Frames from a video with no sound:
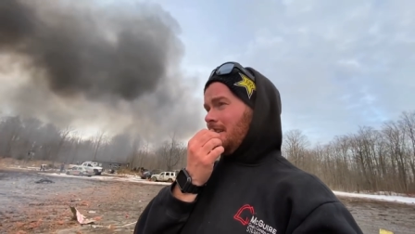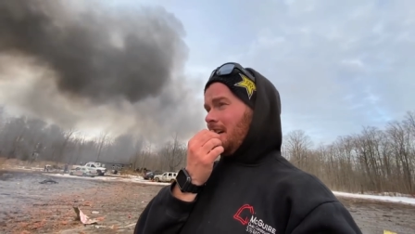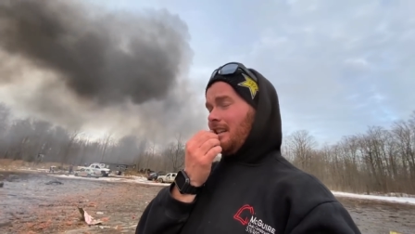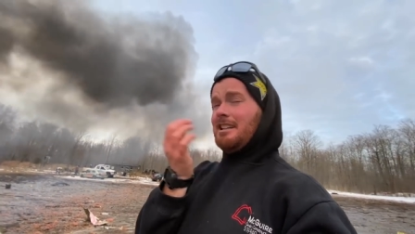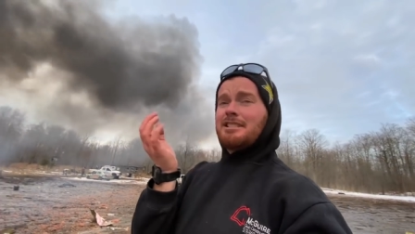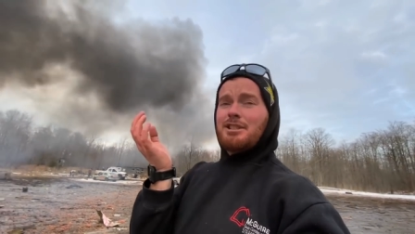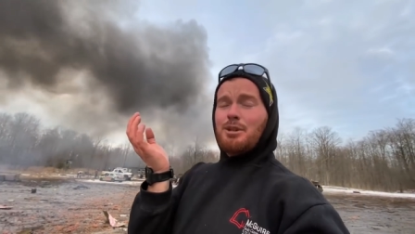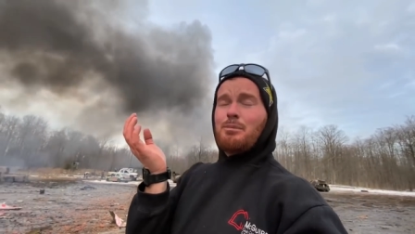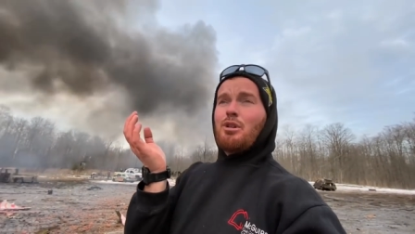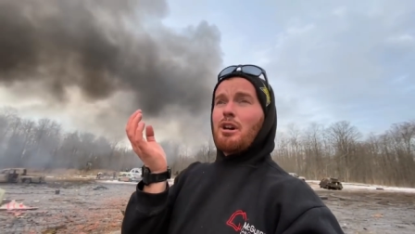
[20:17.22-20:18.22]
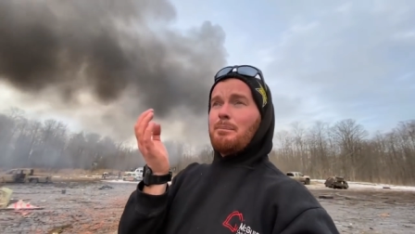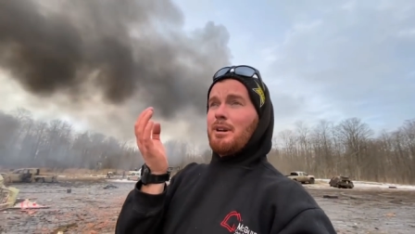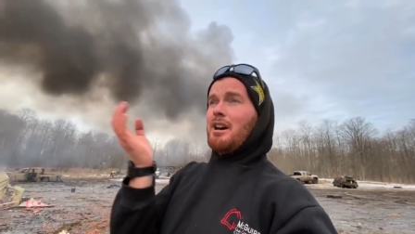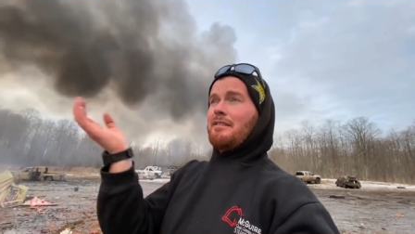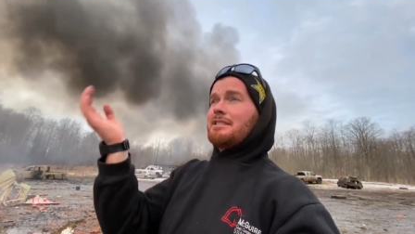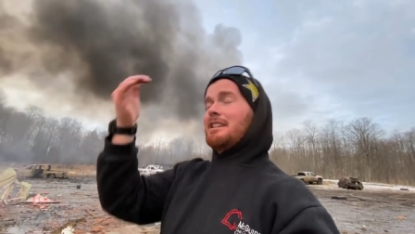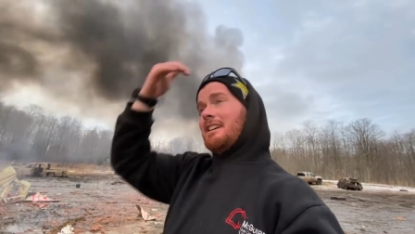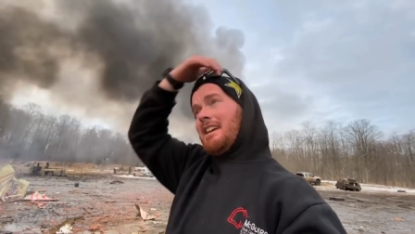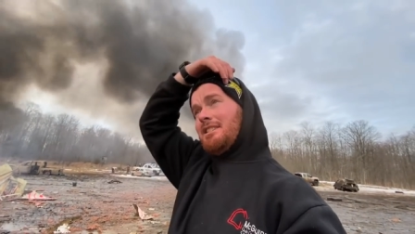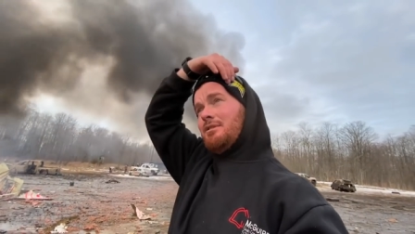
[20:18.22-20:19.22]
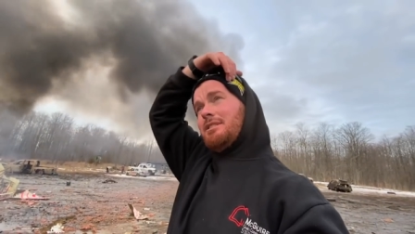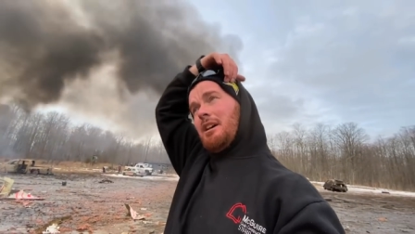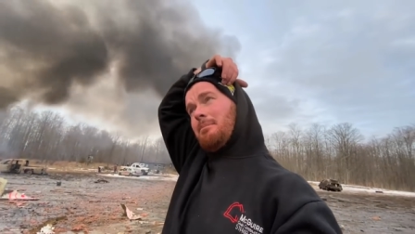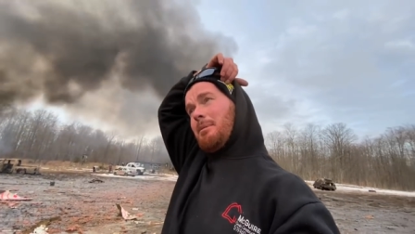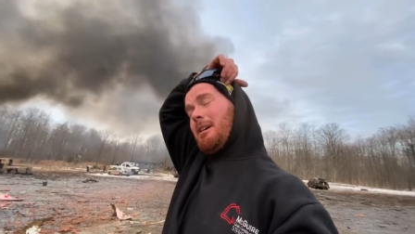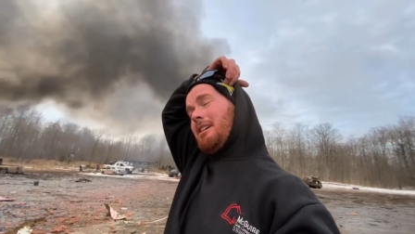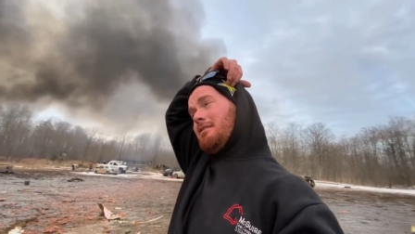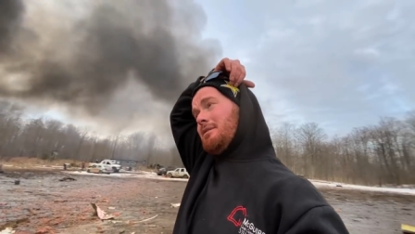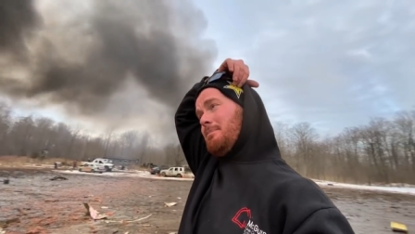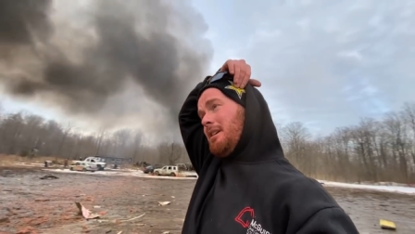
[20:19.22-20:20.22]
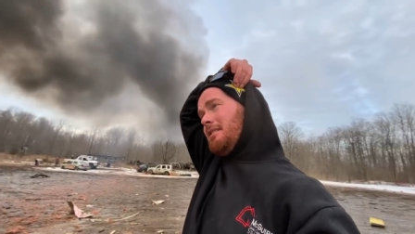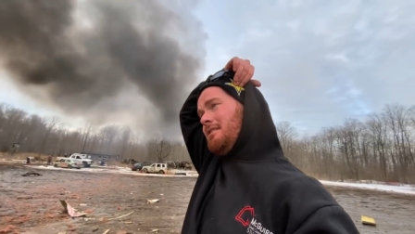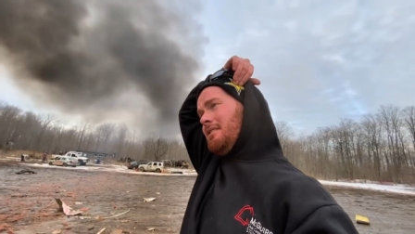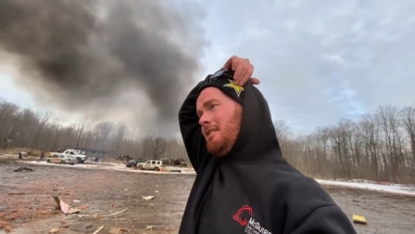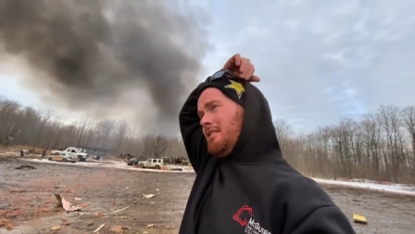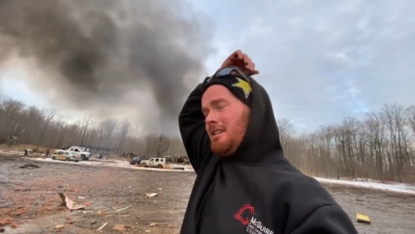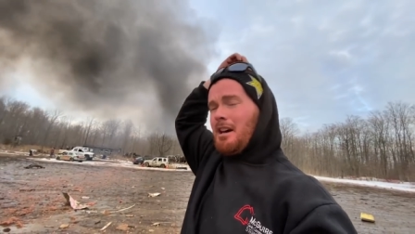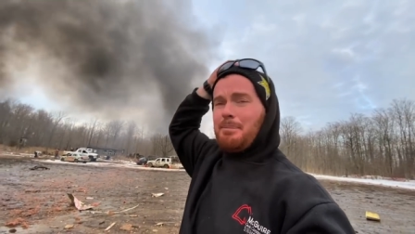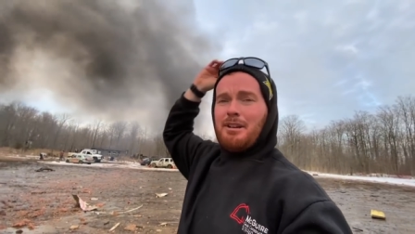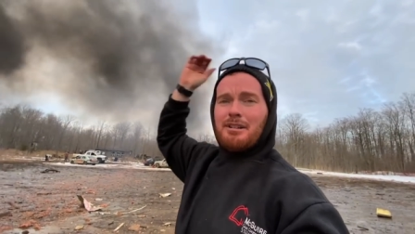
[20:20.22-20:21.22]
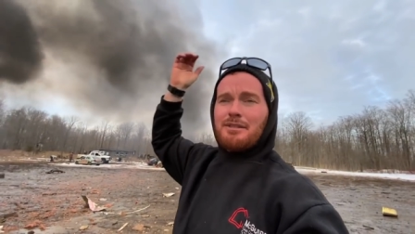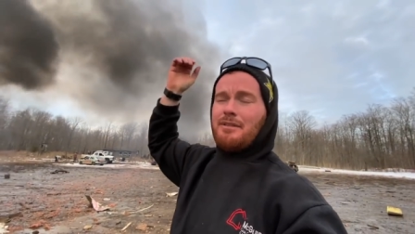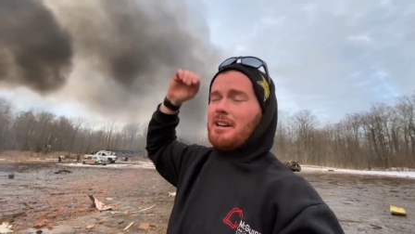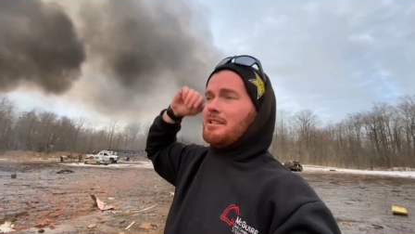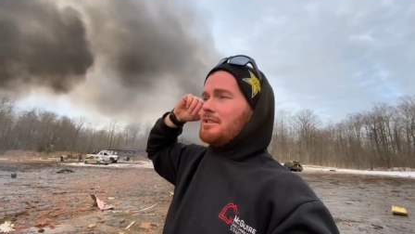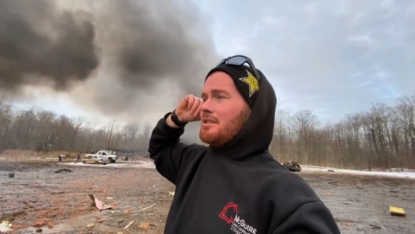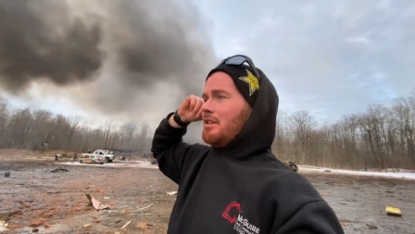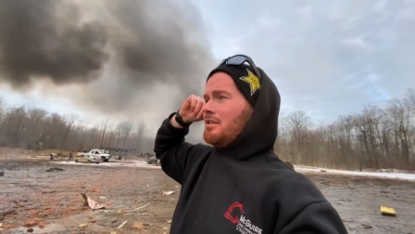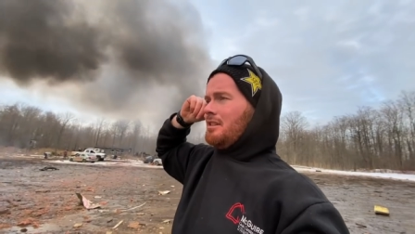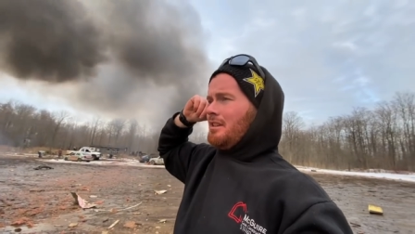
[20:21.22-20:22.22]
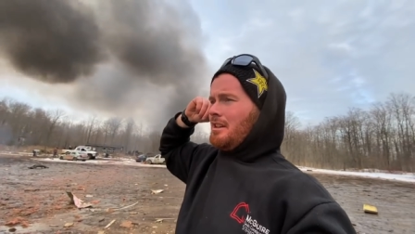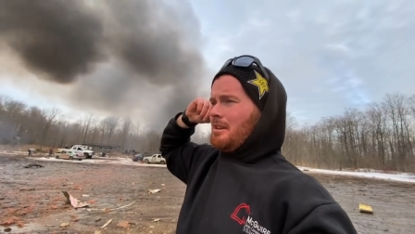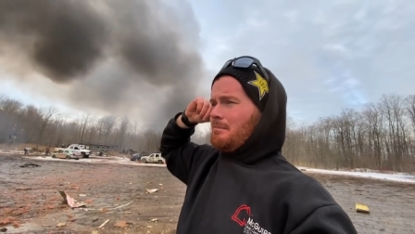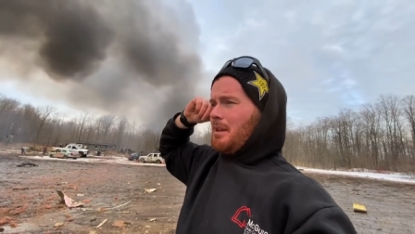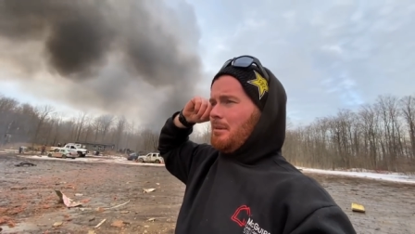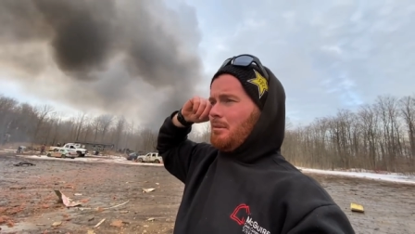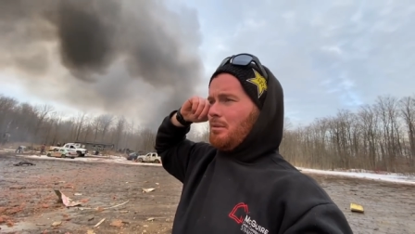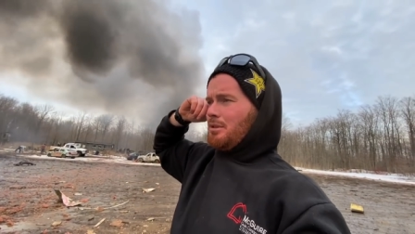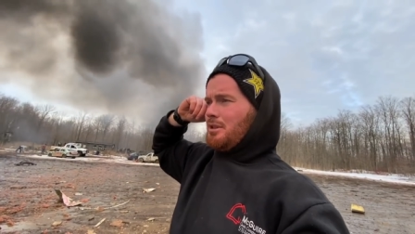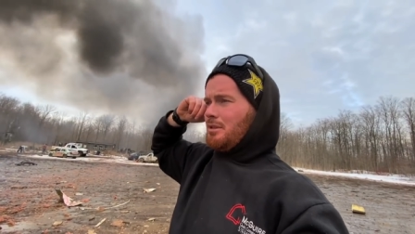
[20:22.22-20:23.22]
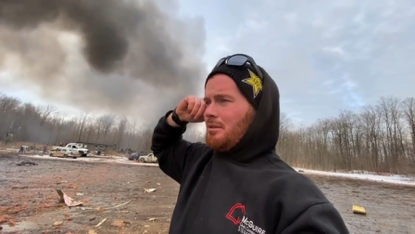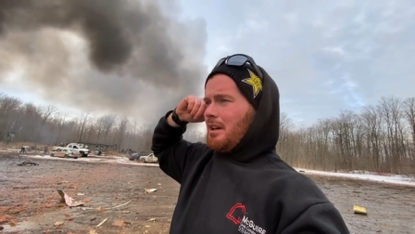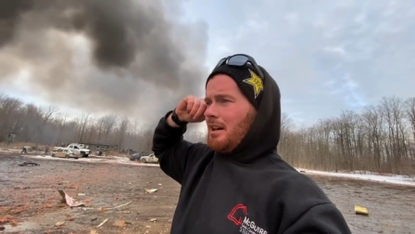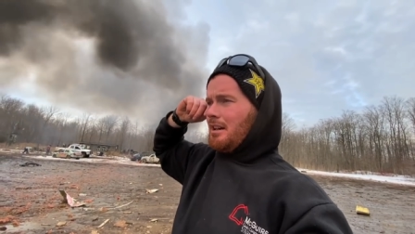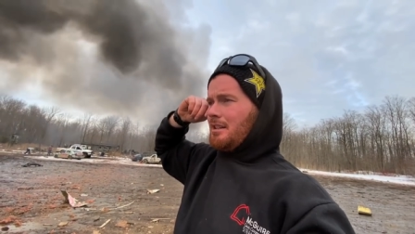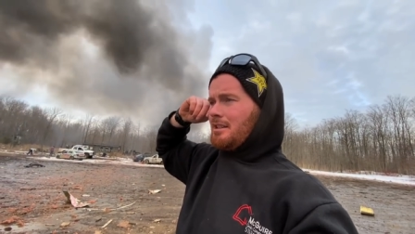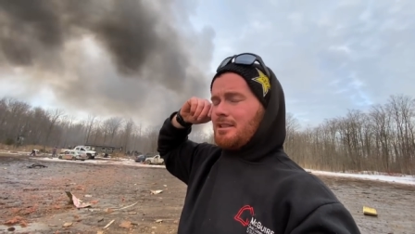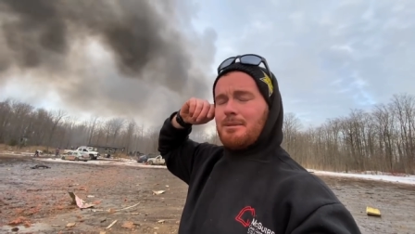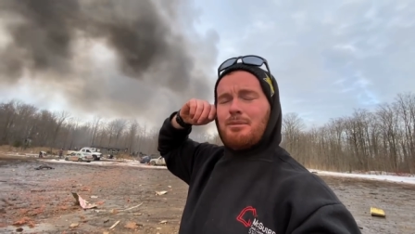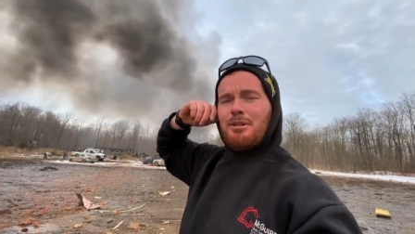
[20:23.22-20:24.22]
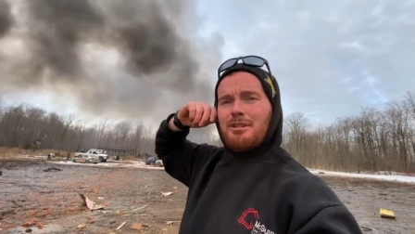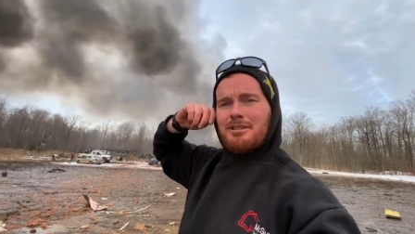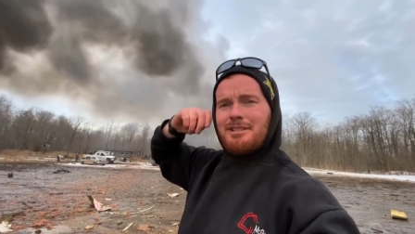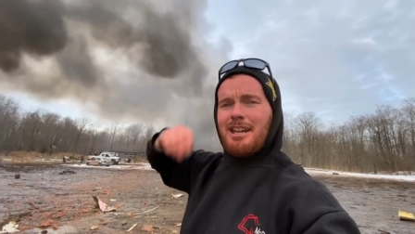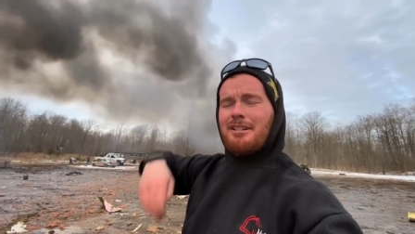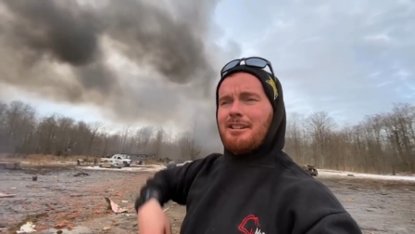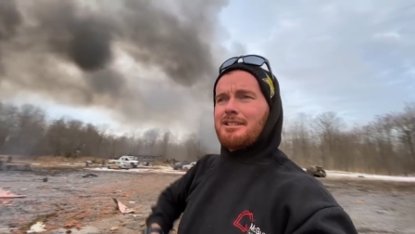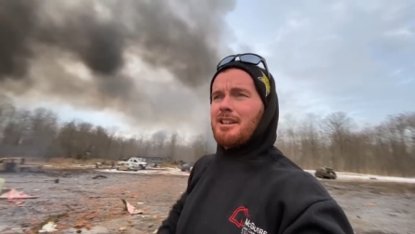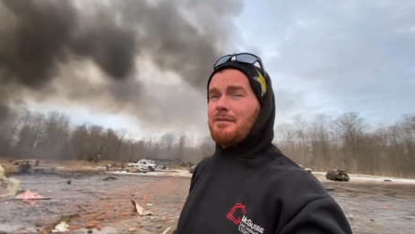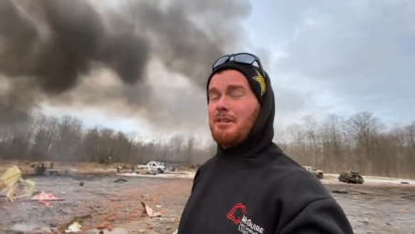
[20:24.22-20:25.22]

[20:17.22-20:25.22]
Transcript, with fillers: I'd like to do more, but obviously I can't do it down by my house, but up here it's fine. So maybe we'll do uh, some more tannerite stuff.